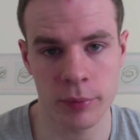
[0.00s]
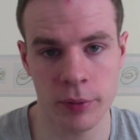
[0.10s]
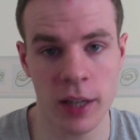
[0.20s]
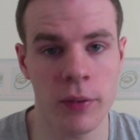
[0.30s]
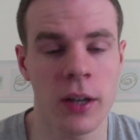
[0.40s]

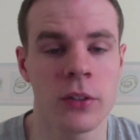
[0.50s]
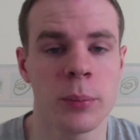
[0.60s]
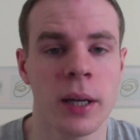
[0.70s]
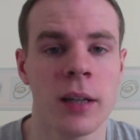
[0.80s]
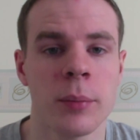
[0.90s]

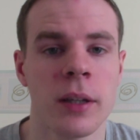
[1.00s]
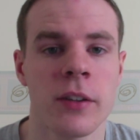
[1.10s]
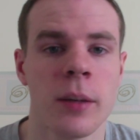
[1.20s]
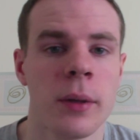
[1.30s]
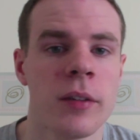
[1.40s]
£5,000 by the
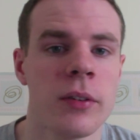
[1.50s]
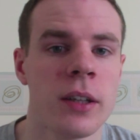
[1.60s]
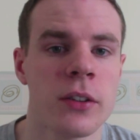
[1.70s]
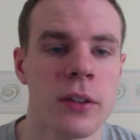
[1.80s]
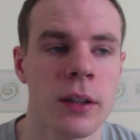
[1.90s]
time I'd
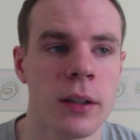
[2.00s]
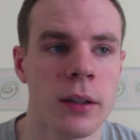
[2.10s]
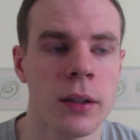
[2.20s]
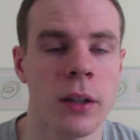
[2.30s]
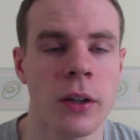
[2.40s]
finished
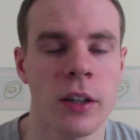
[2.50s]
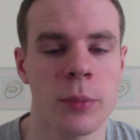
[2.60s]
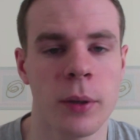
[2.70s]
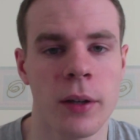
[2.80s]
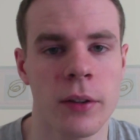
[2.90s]
the Loch Ness
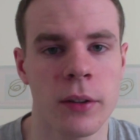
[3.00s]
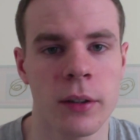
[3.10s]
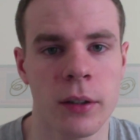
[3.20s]
Marathon in